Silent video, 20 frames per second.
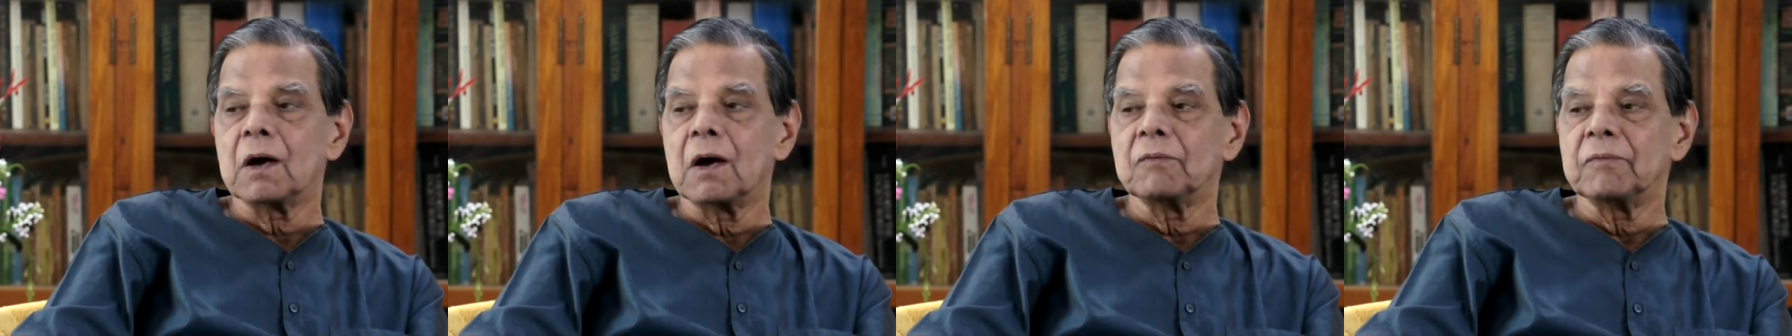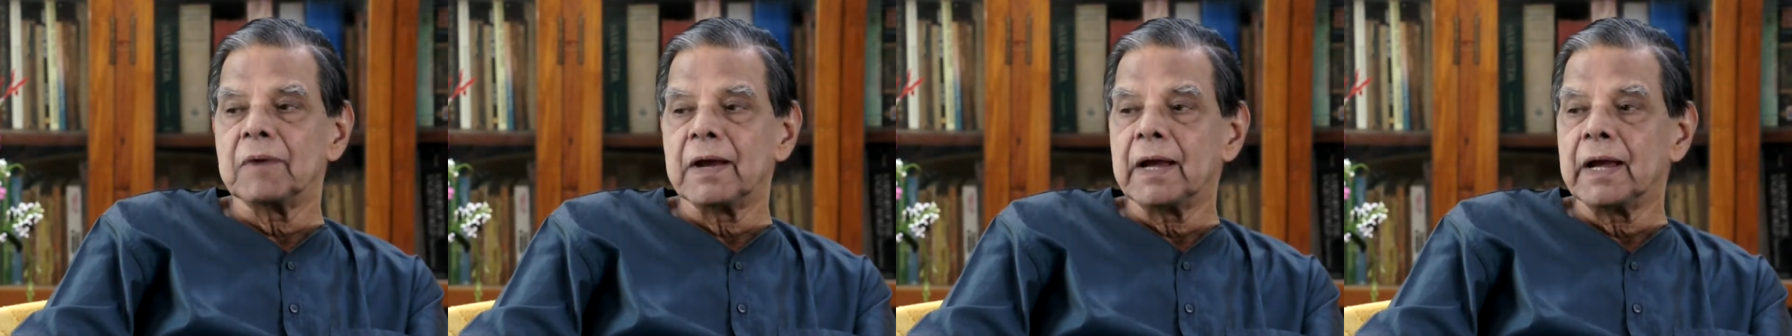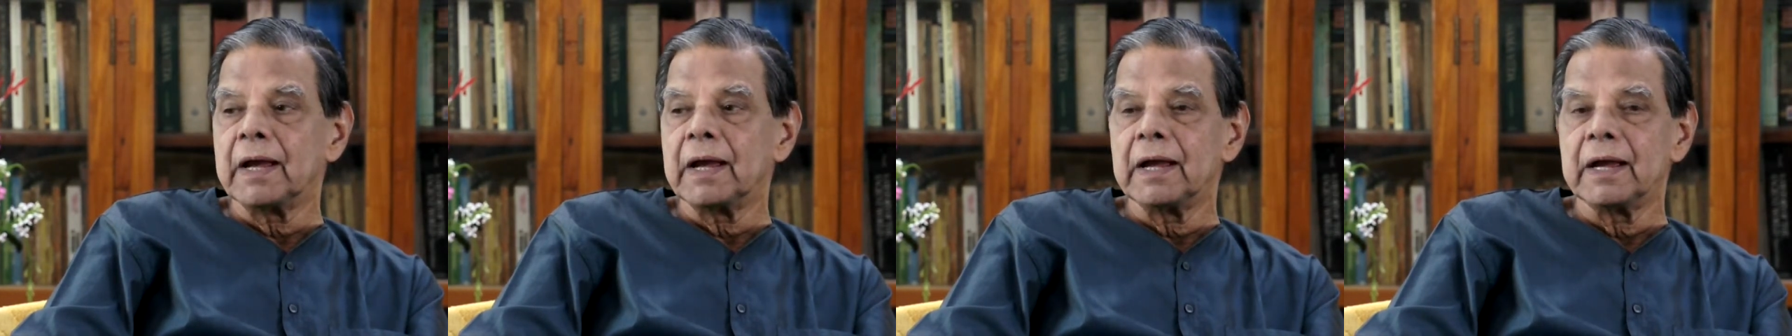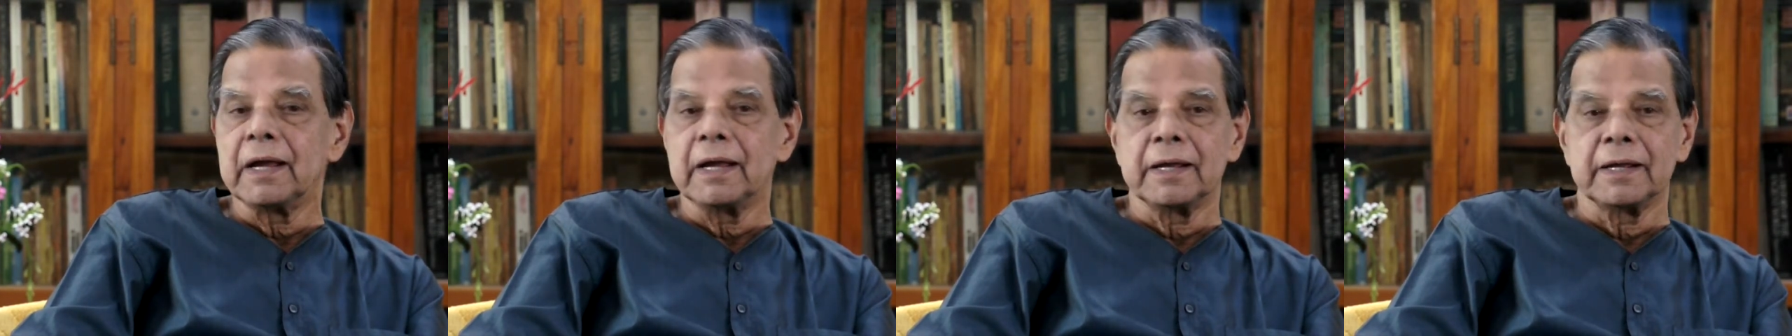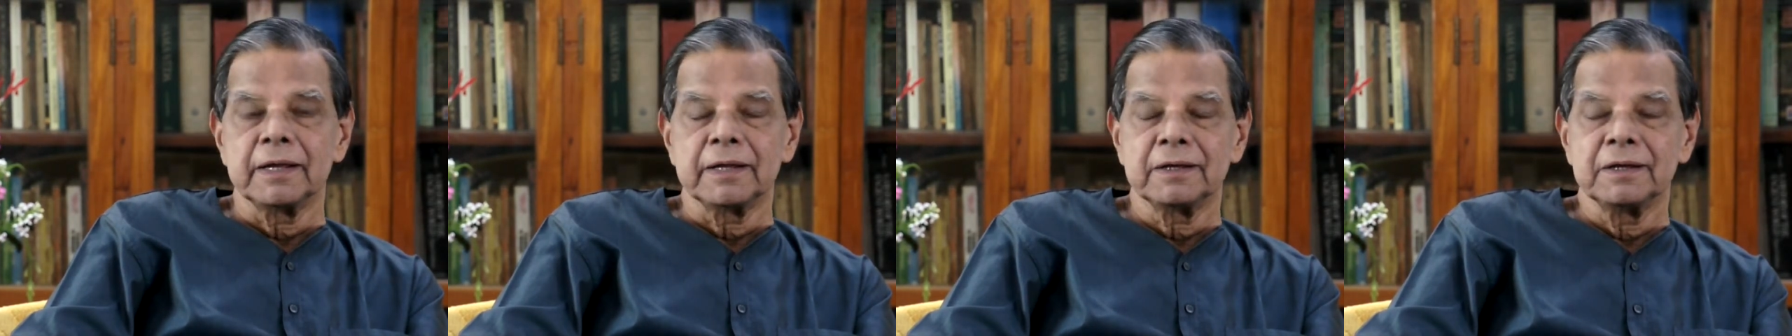
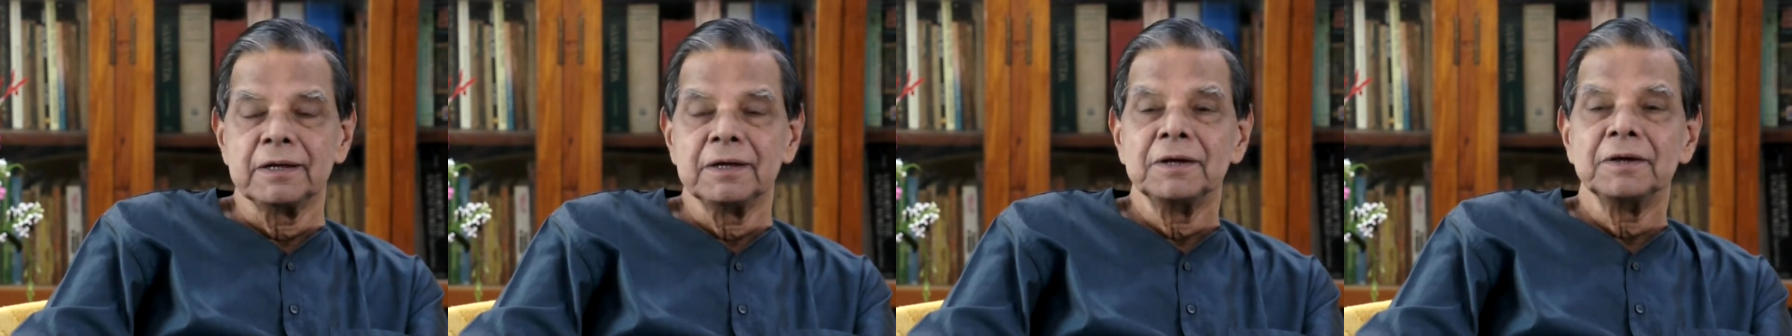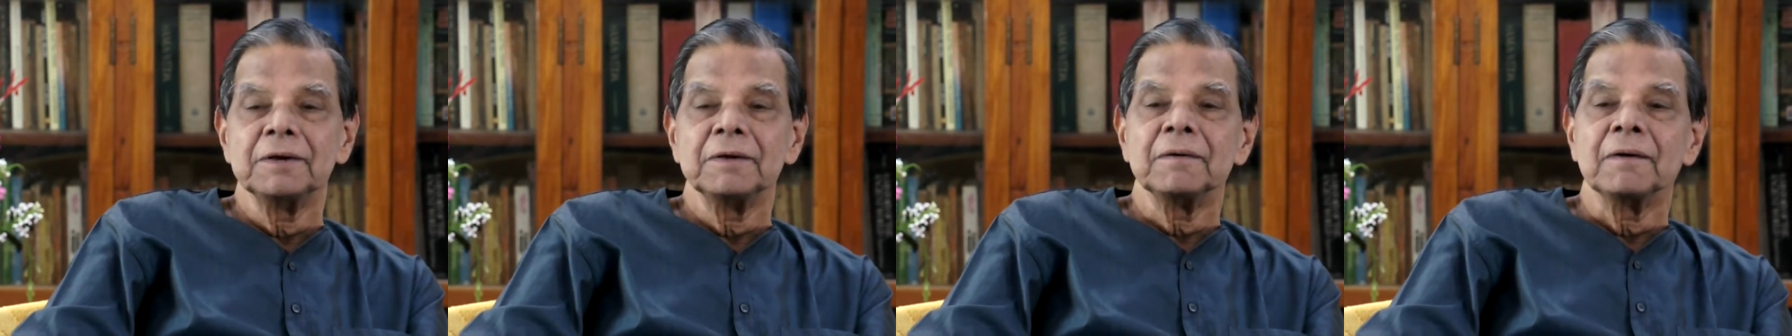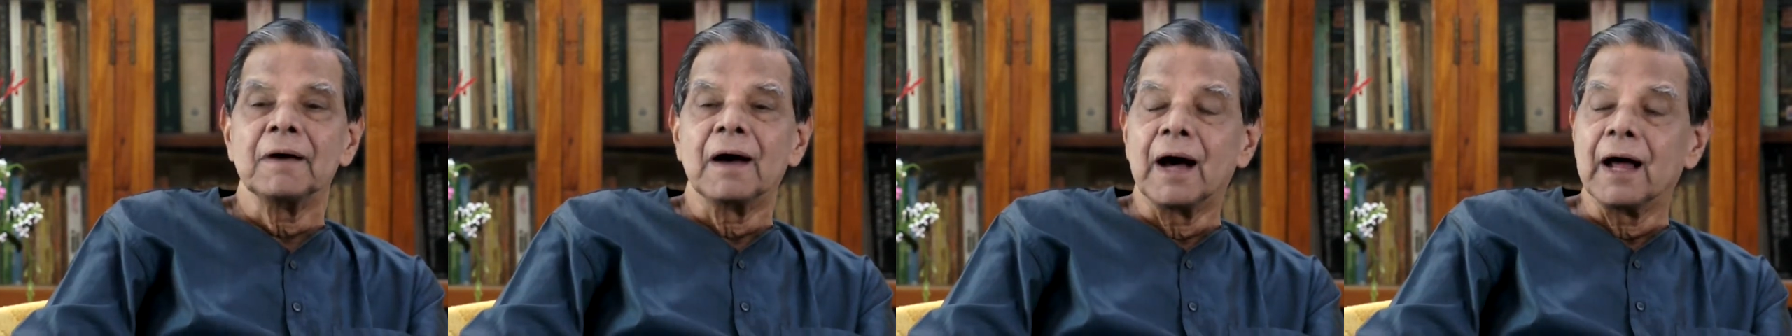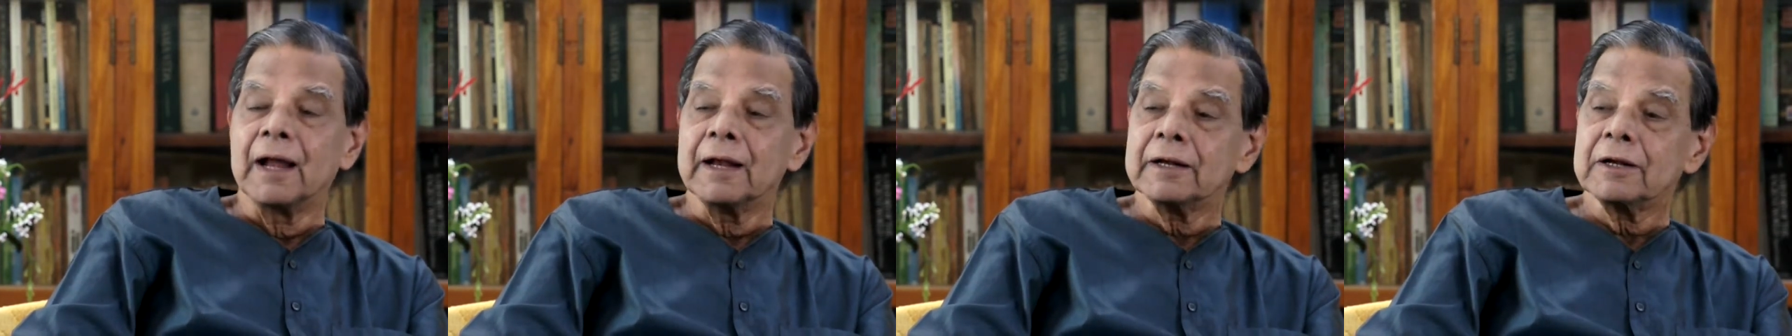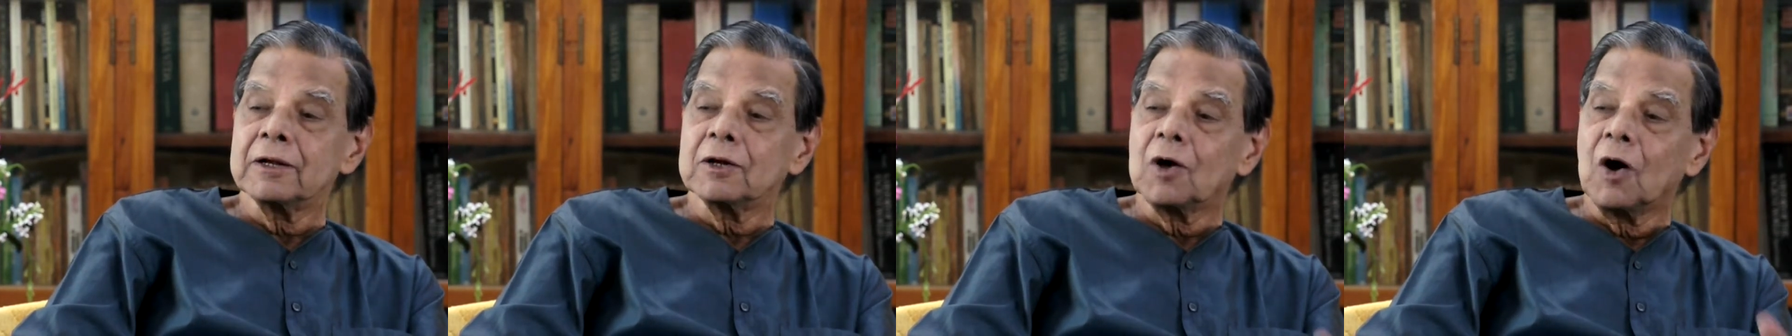awake.
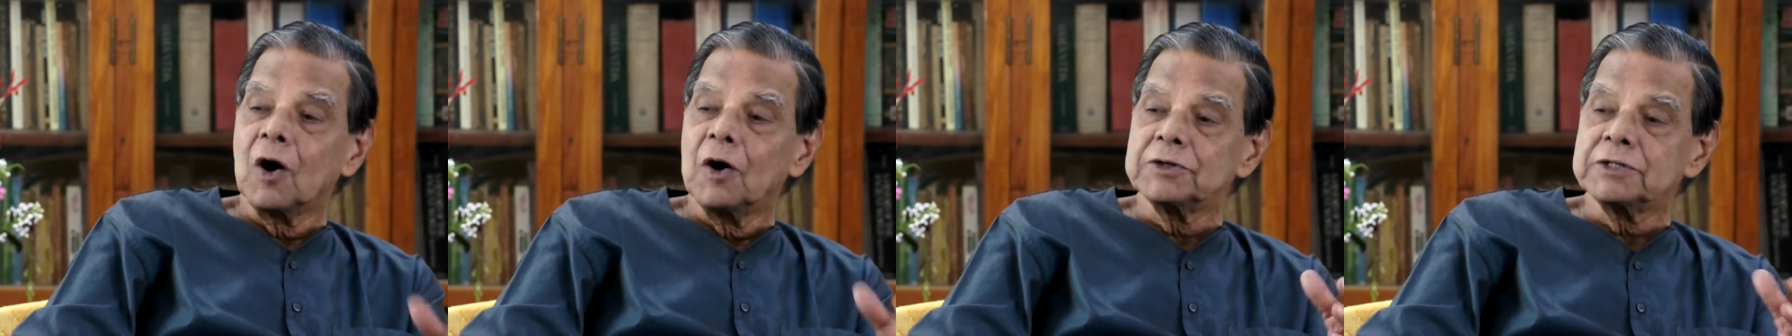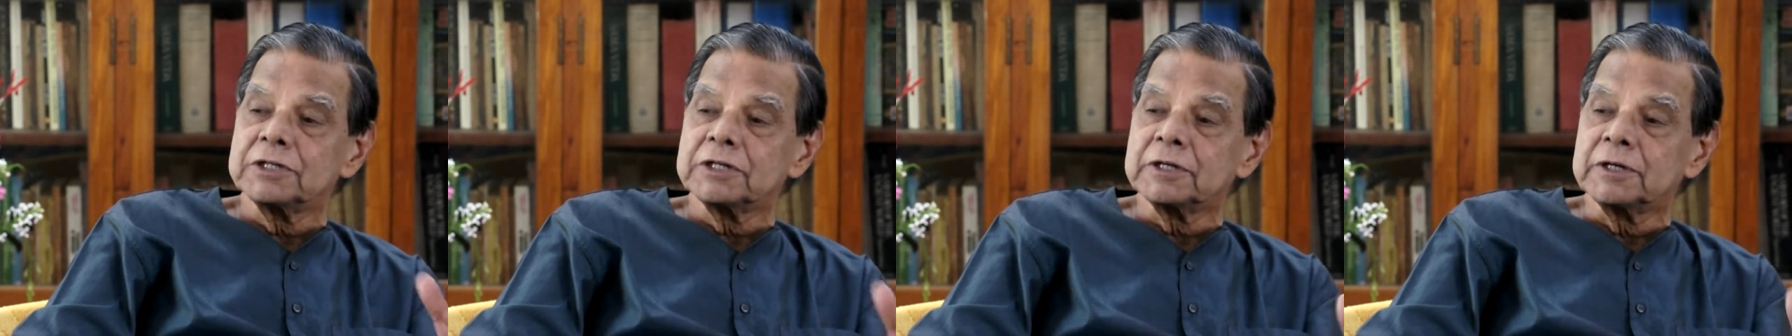Unconscious